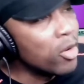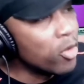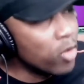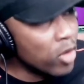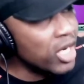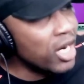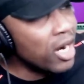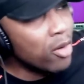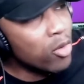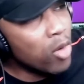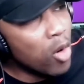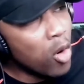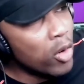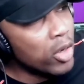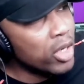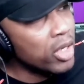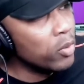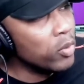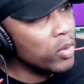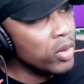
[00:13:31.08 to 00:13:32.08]
man running
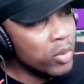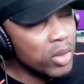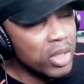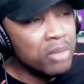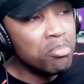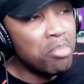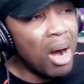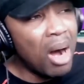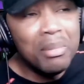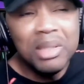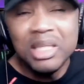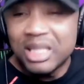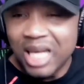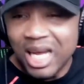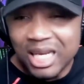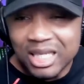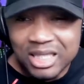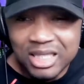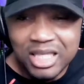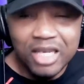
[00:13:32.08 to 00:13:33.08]
around in Bobby
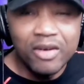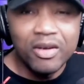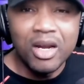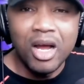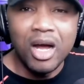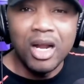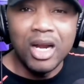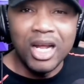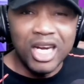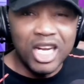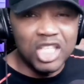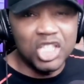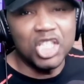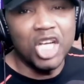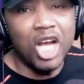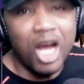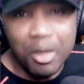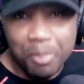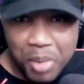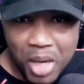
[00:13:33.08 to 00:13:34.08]
Sacks here in Holland, and
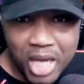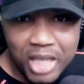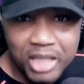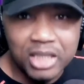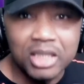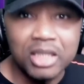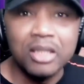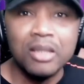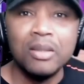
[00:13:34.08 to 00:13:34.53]
short pants?